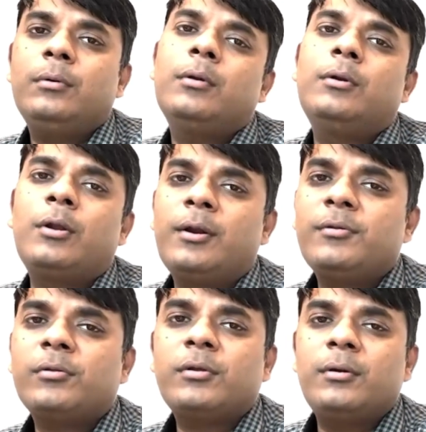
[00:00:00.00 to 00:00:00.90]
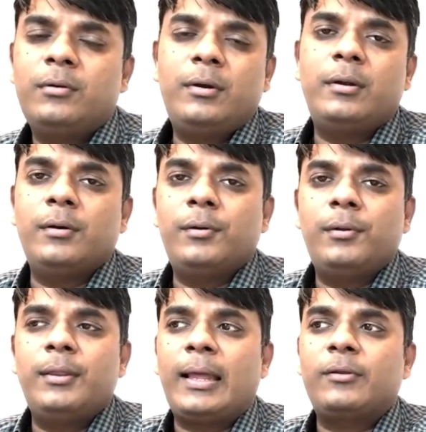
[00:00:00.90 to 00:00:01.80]
dollar adjusted return
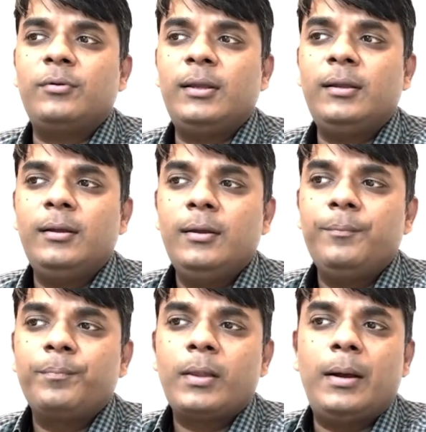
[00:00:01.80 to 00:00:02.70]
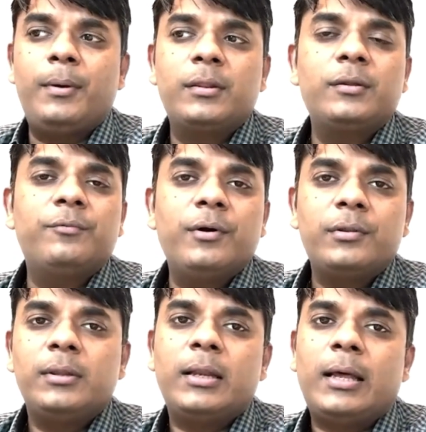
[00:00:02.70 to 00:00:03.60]
is actually amongst the worst
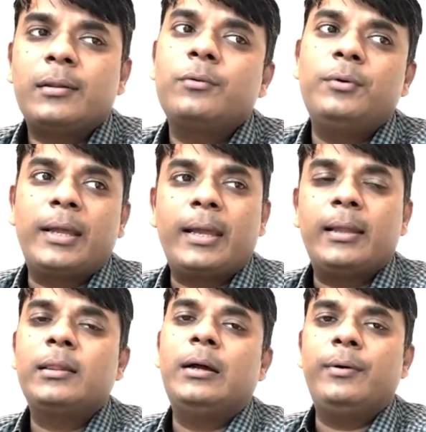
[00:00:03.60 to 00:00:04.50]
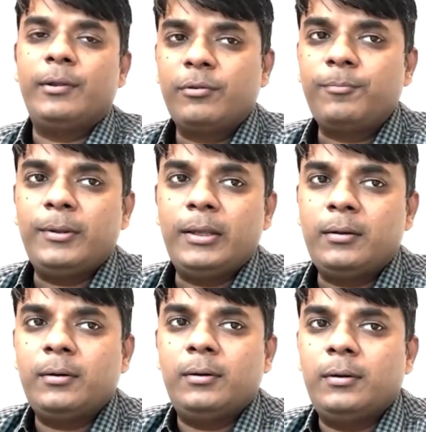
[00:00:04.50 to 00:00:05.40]
in the last 2 decades now as we speak,
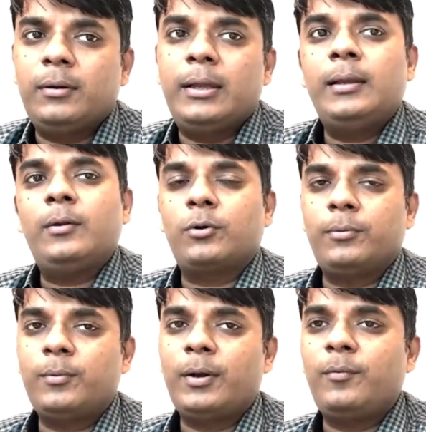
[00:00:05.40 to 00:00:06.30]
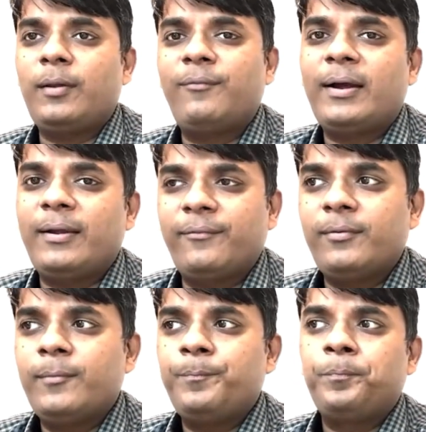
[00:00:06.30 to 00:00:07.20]
in October 2025.
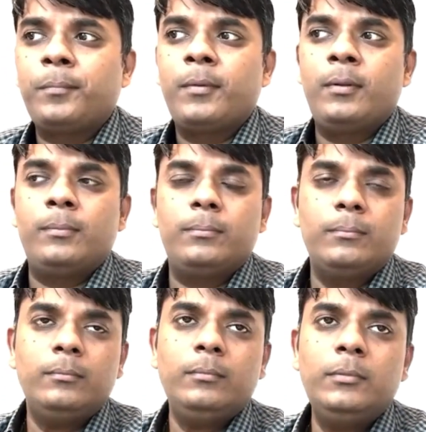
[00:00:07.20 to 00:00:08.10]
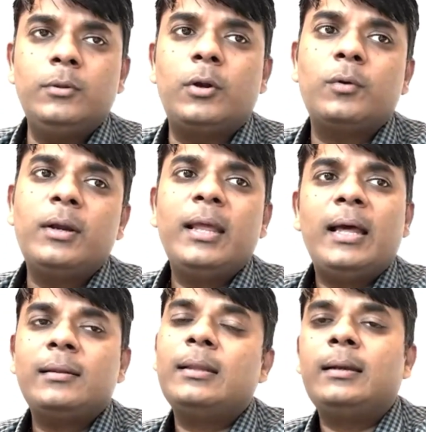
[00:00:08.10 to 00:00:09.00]
Not only
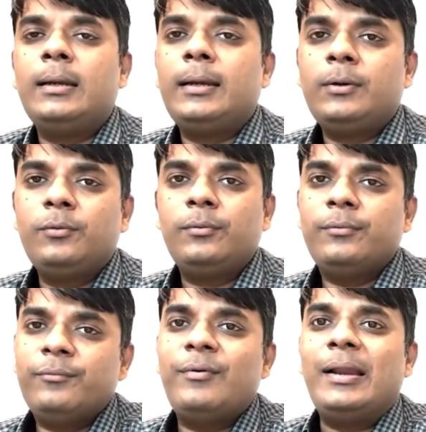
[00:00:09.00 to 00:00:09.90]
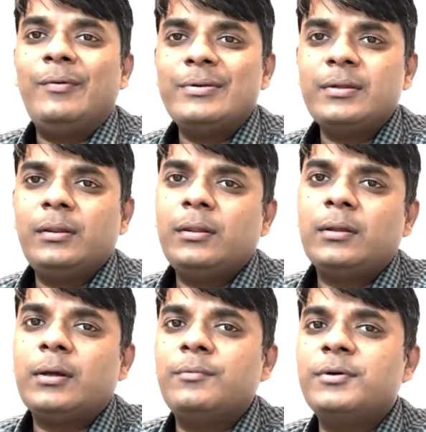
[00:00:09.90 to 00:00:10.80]
has that led to valuations
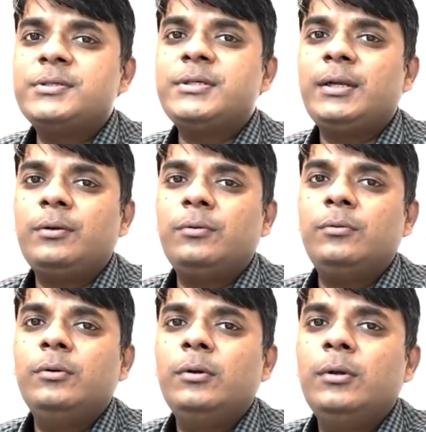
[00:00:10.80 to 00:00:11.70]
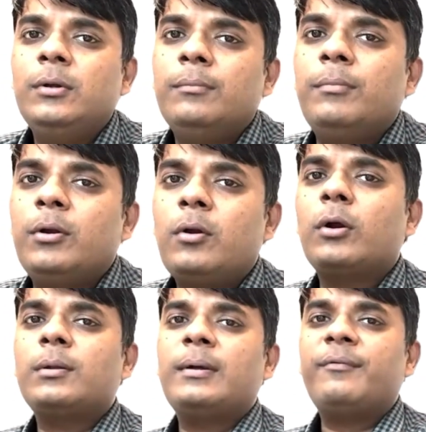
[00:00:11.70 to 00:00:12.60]
converging to below
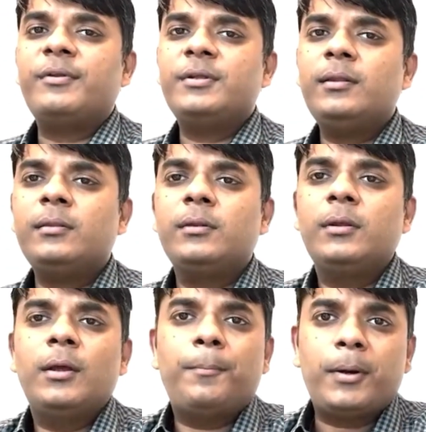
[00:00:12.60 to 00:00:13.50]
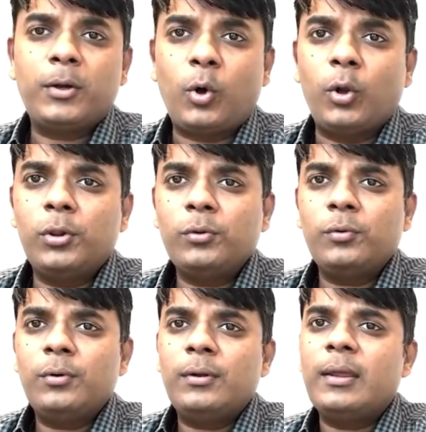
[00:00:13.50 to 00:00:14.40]
long term averages, but
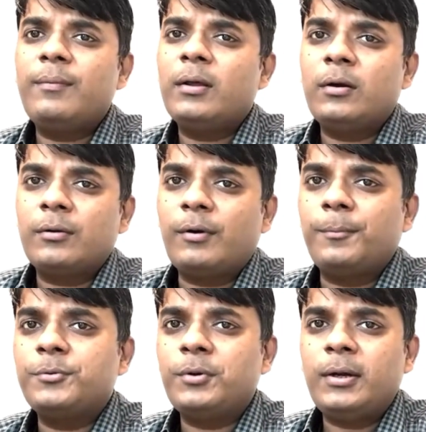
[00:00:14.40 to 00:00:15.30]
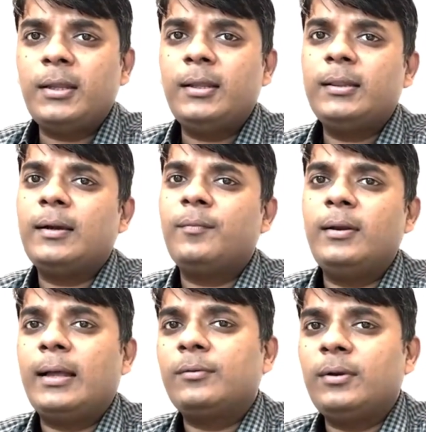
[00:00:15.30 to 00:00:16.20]
also giving a lot of opportunity that
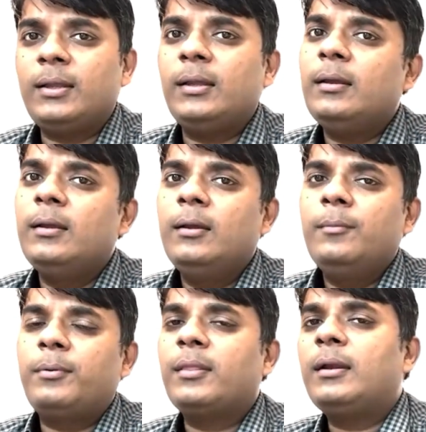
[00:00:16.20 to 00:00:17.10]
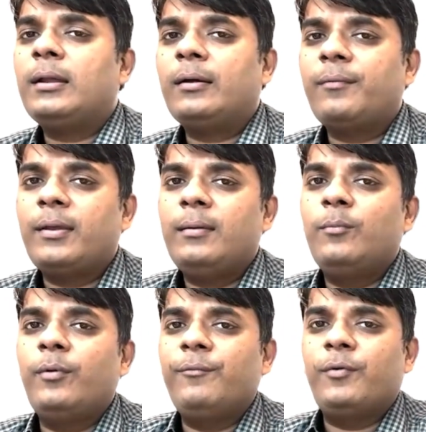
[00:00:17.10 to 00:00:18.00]
will actually present our way
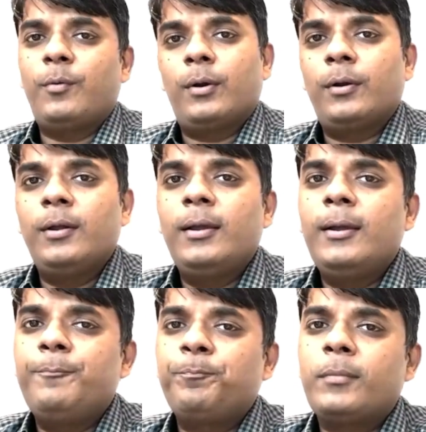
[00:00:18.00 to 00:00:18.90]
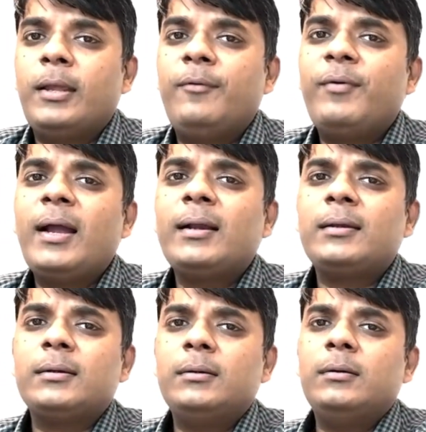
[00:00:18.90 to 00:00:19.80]
moving forward. In fact,
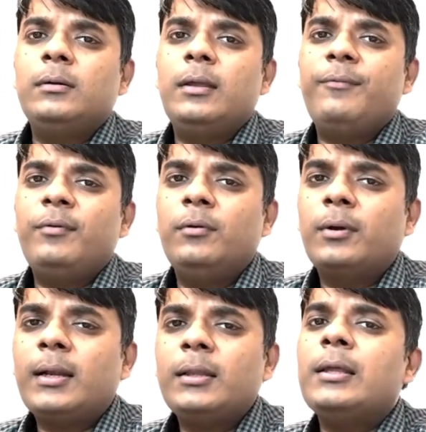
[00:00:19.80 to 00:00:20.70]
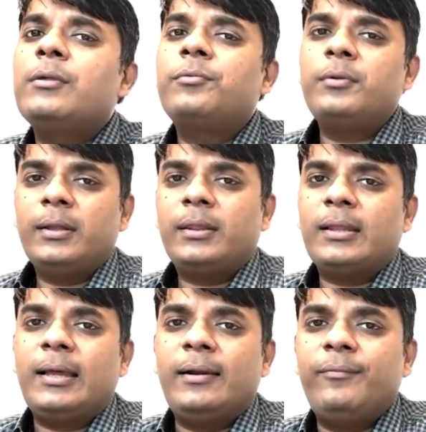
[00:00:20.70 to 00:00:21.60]
if you look at the history
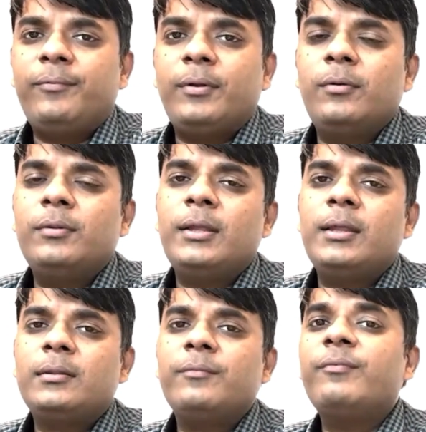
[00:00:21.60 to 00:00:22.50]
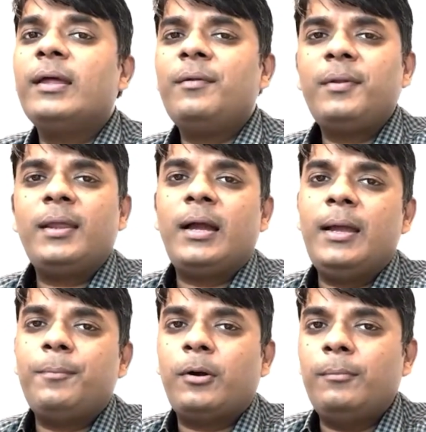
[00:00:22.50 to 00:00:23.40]
itself, there is a very high
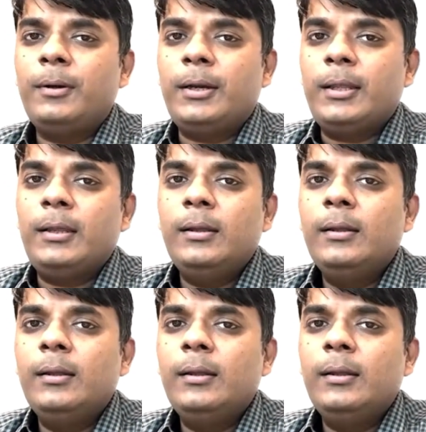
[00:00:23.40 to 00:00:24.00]
probability